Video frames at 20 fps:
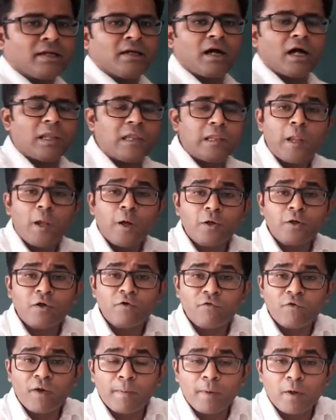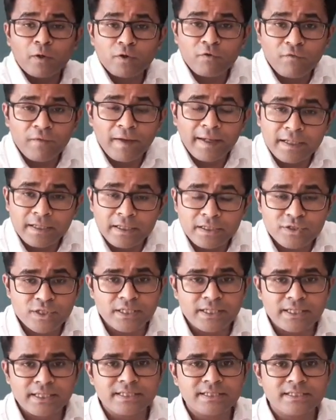a lot of amount of
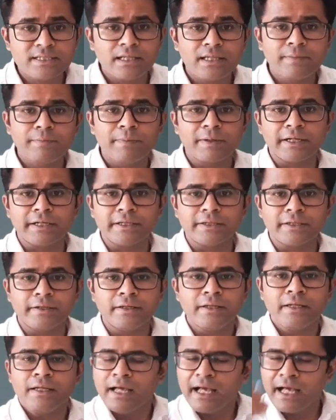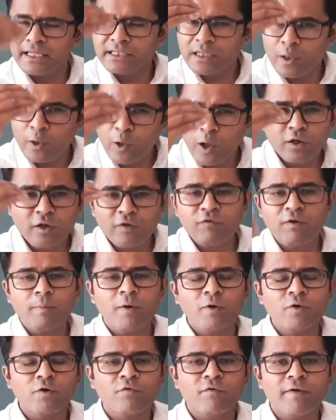energy is liberated. As a lot of
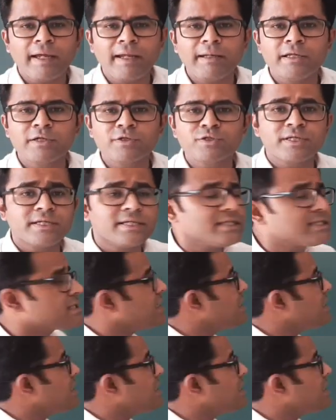amount of energy is